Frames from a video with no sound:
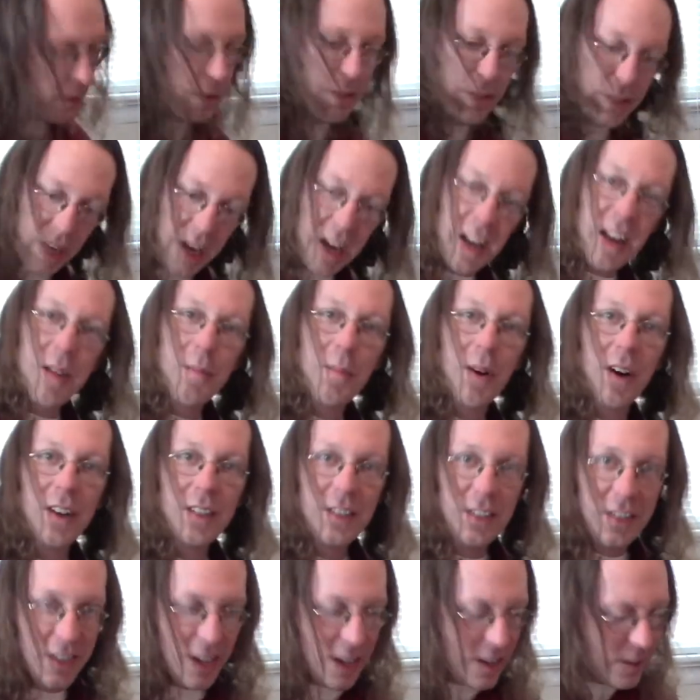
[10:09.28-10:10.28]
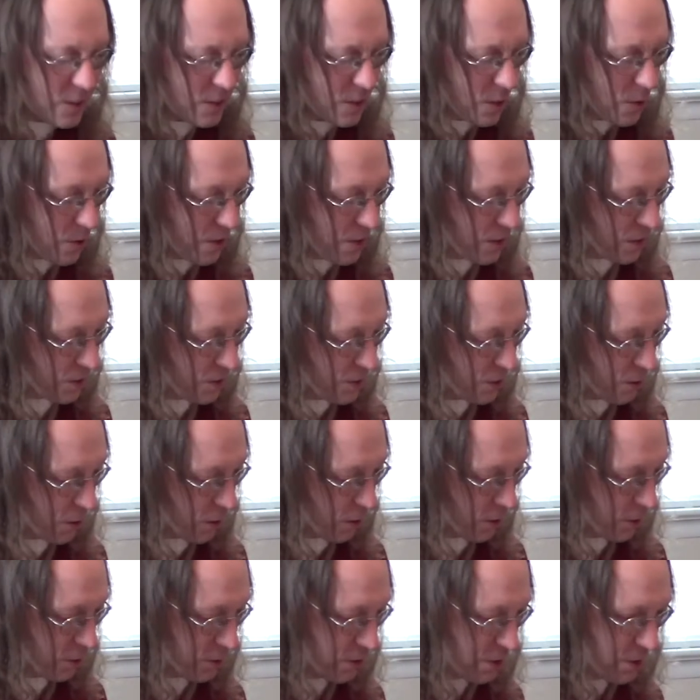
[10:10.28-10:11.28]
Danny Bautista with a
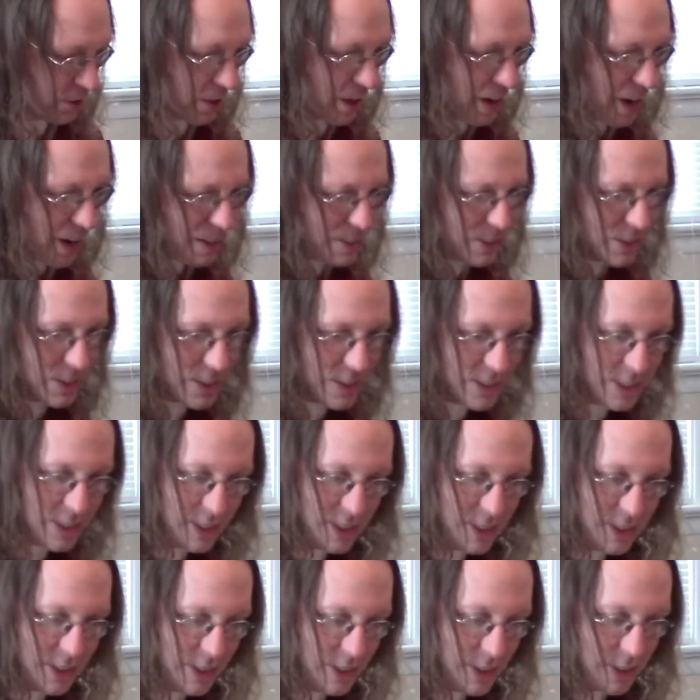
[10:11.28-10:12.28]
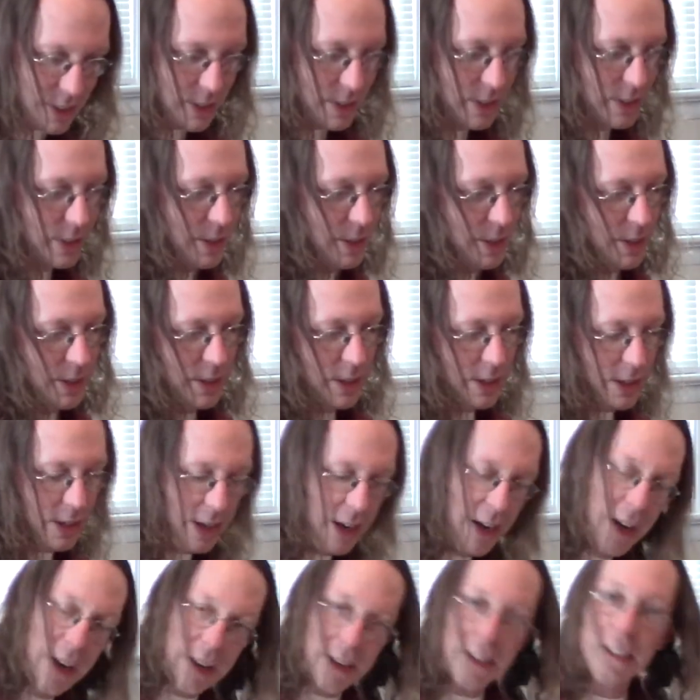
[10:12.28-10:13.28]
solo shot.
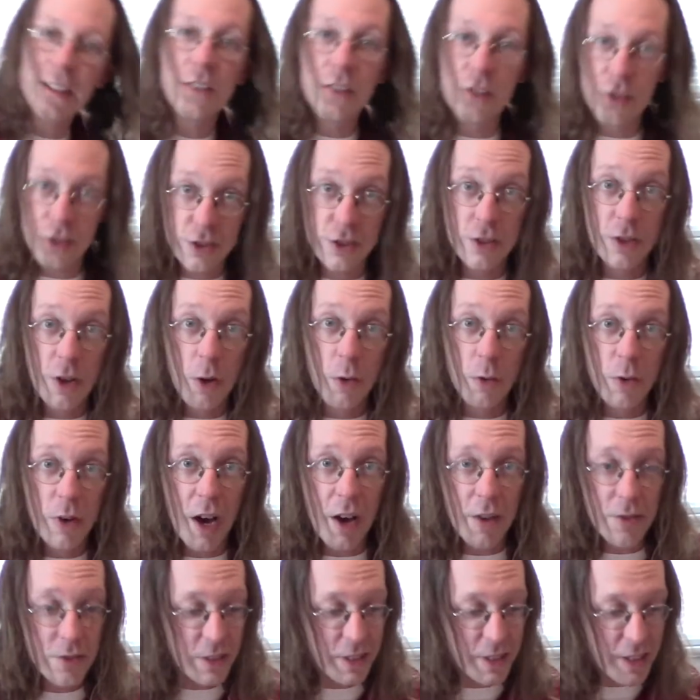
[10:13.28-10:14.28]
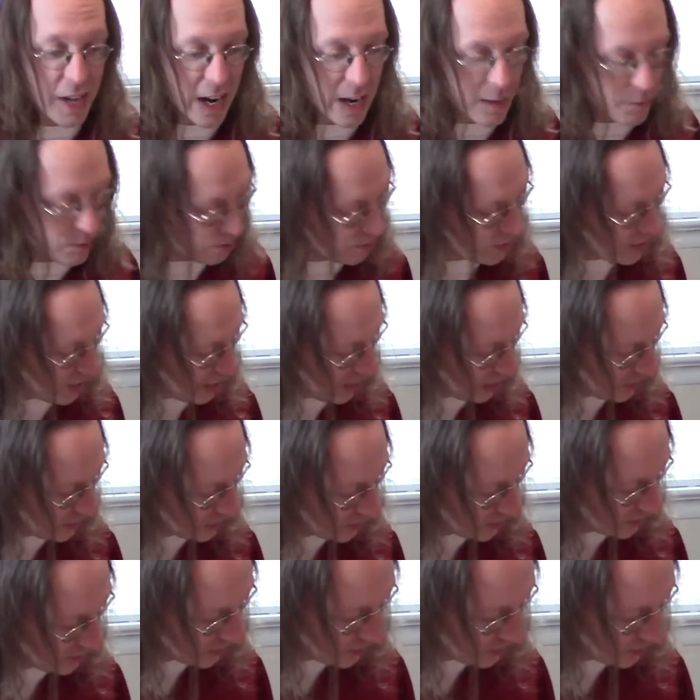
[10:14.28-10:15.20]
And it's 2 nothing Diamondbacks